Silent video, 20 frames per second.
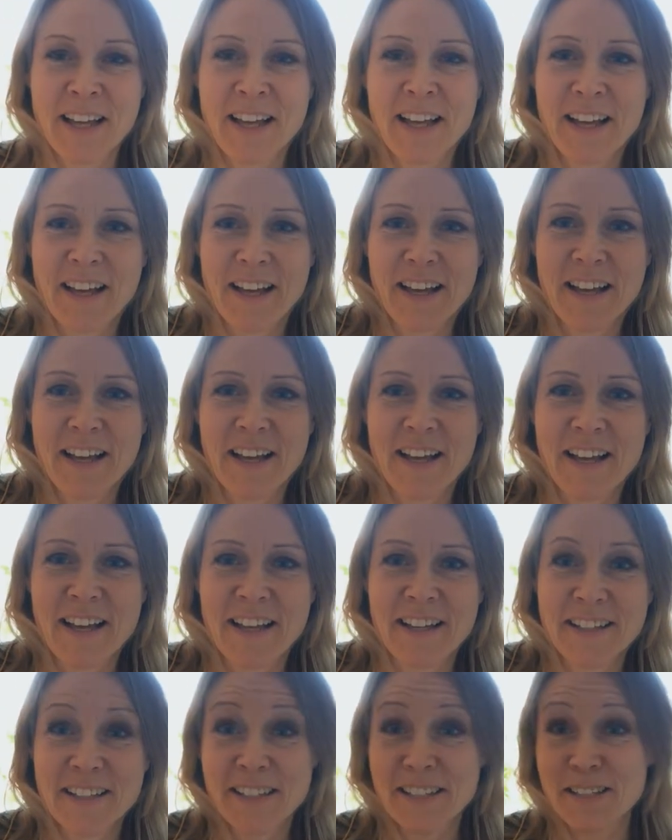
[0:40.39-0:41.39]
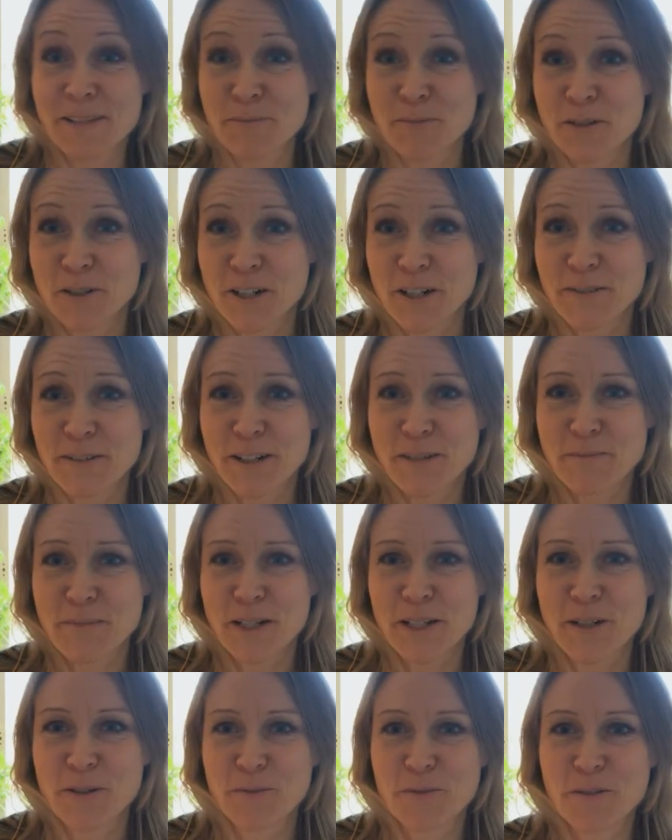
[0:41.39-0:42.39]
Since I'm driving
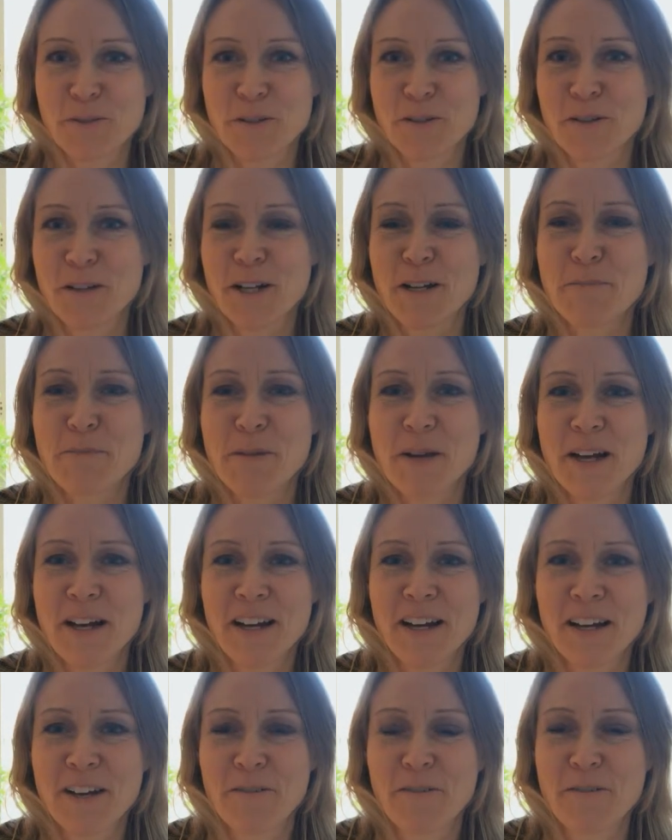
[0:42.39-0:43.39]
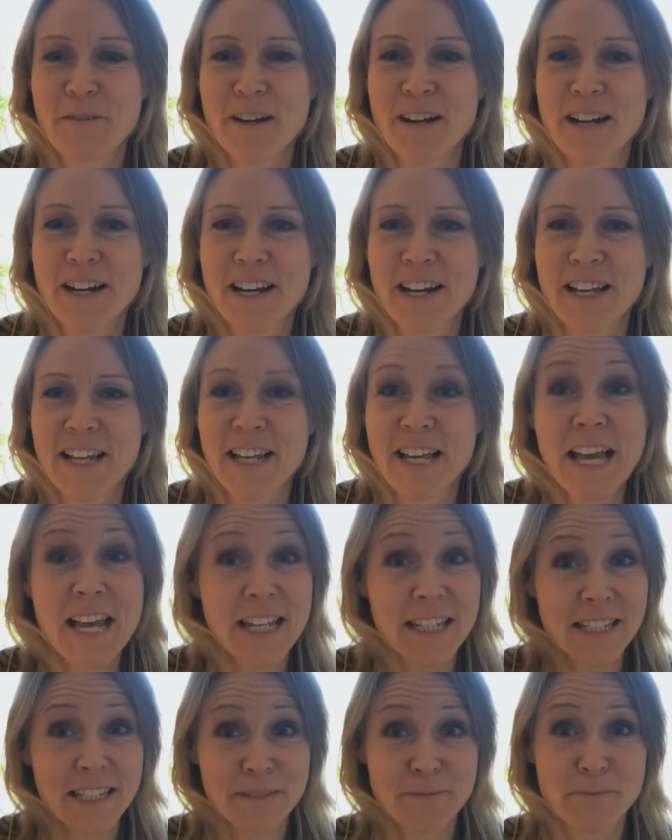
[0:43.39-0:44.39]
my own startup, and
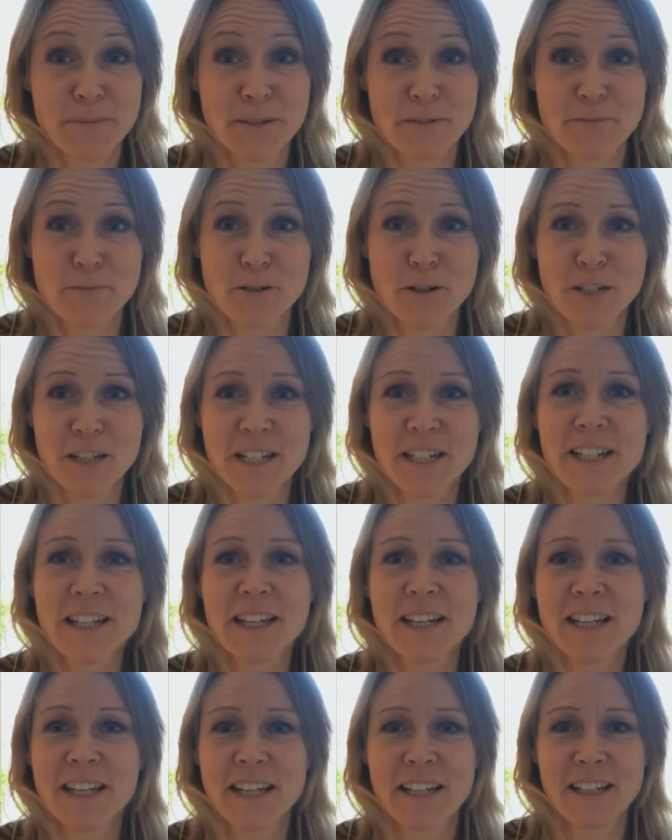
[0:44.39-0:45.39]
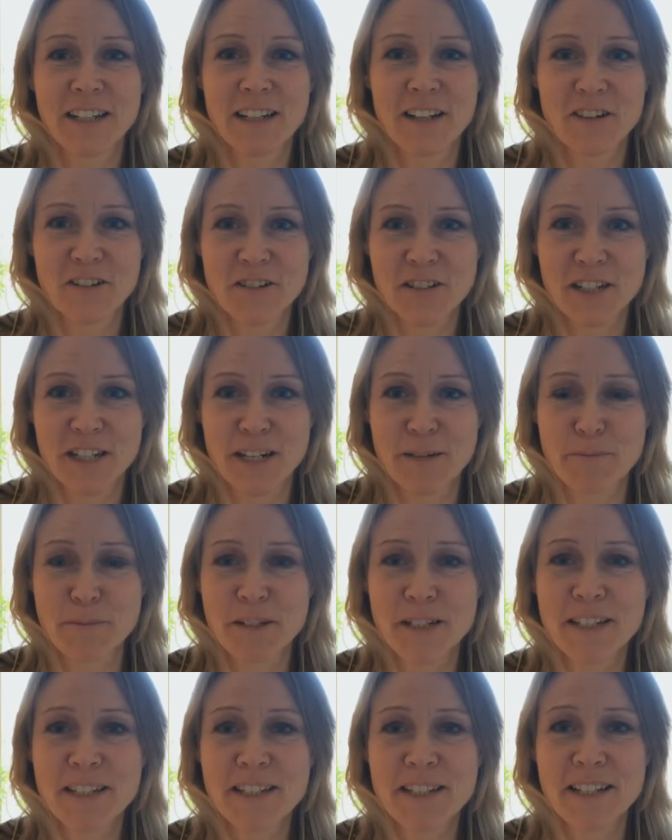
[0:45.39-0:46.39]
have been working in larger
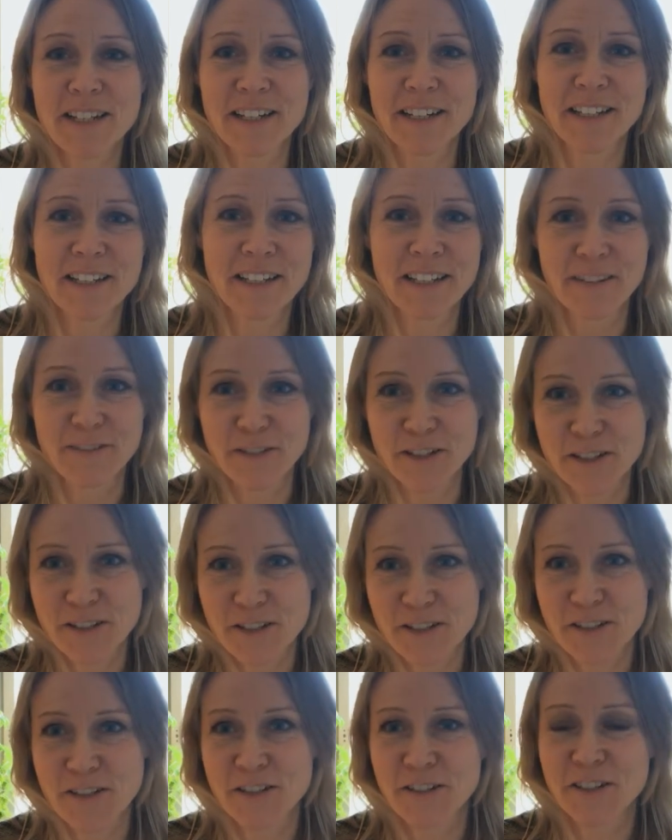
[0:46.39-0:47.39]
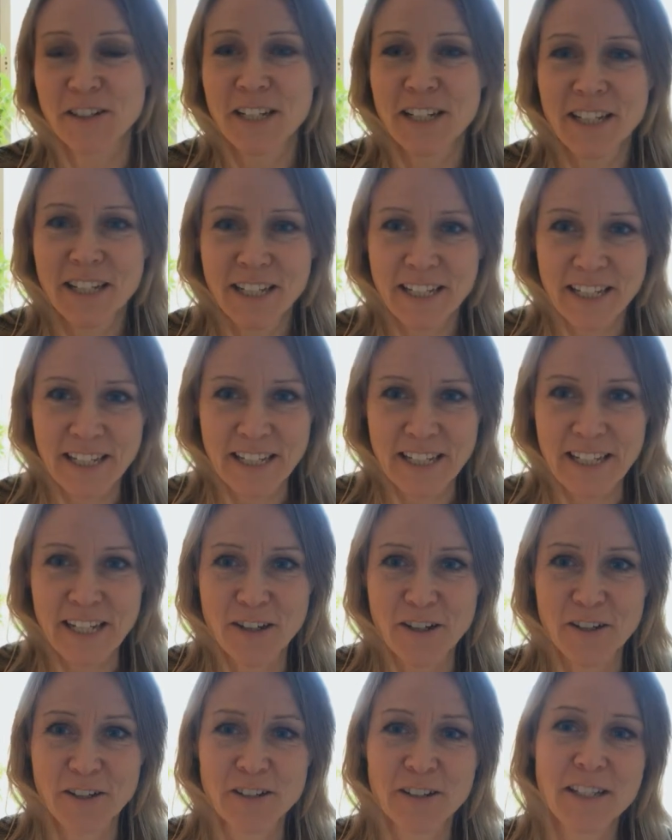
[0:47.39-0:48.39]
companies like Ericsson,
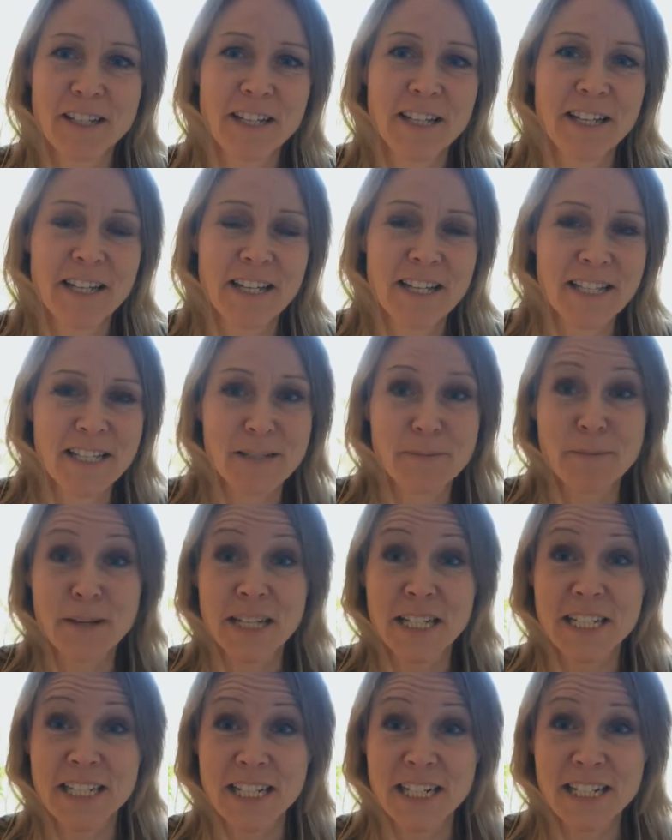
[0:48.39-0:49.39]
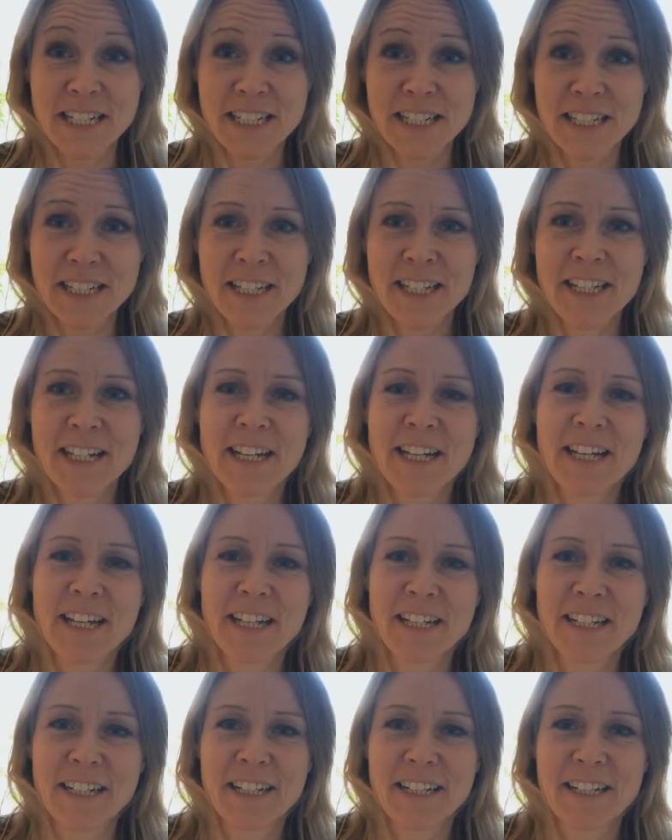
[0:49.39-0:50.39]
E.ON, SMHI,
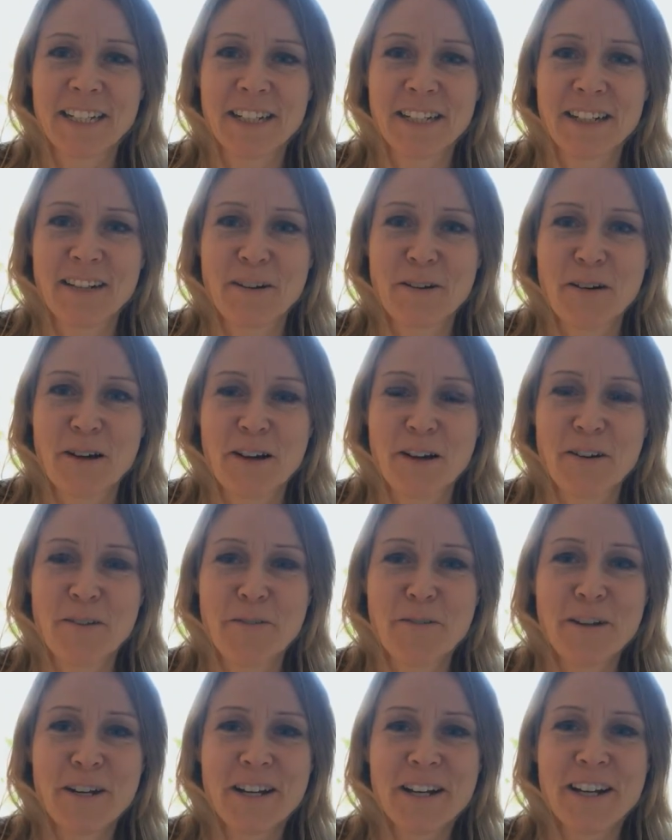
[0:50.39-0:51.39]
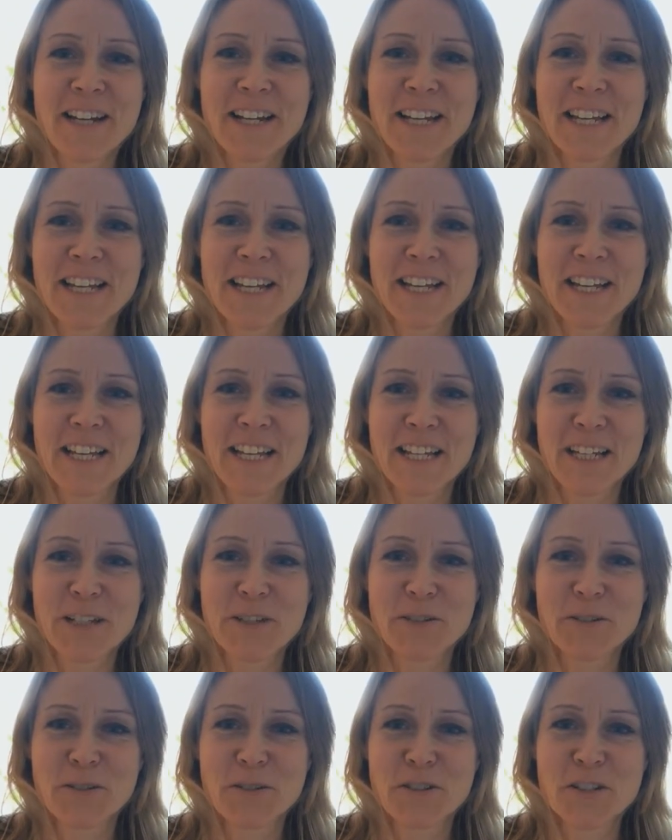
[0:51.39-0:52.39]
I really
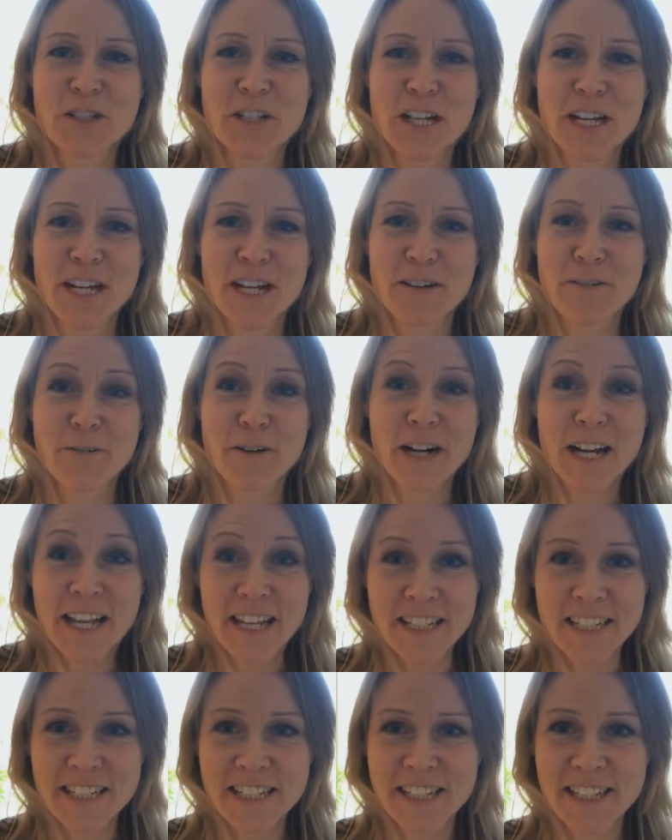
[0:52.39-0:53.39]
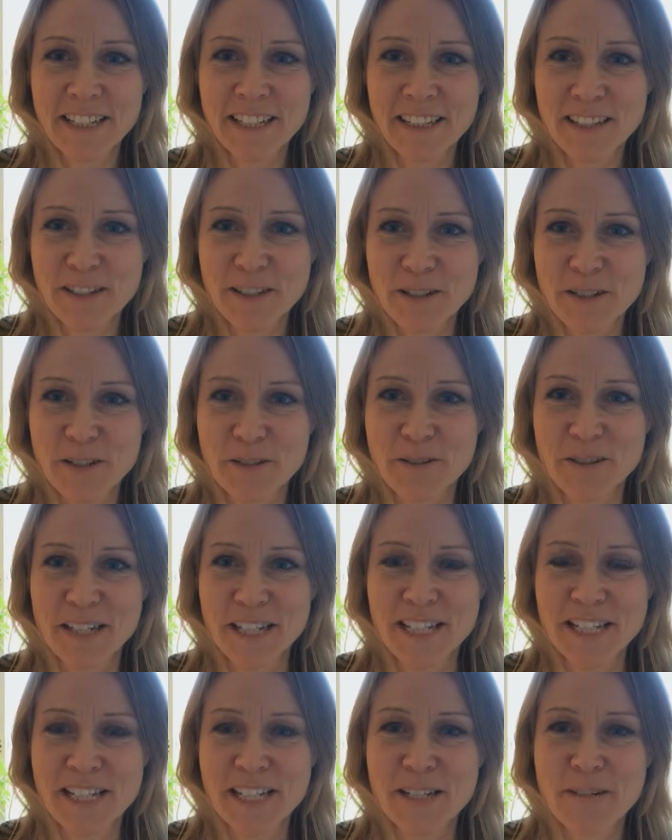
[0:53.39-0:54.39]
could relate to
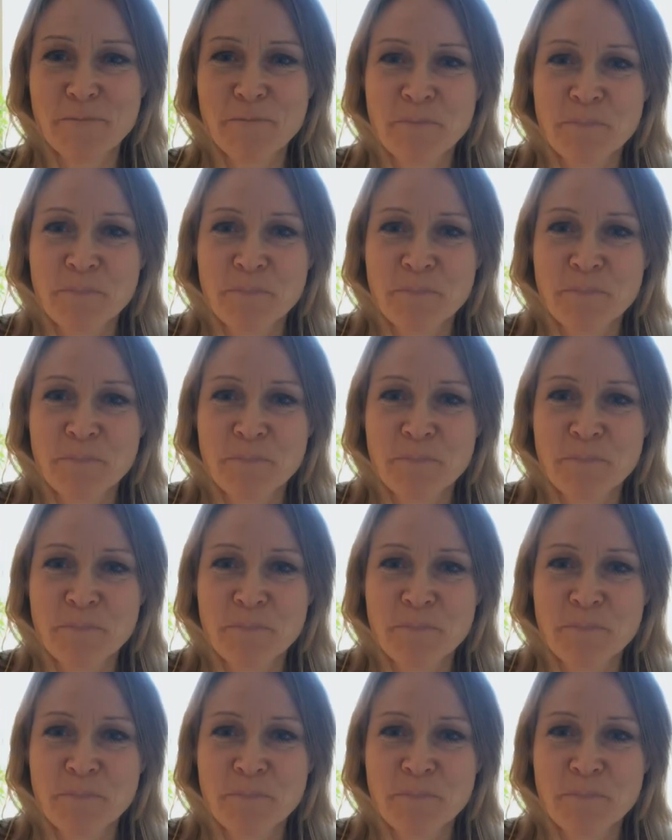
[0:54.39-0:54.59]
this.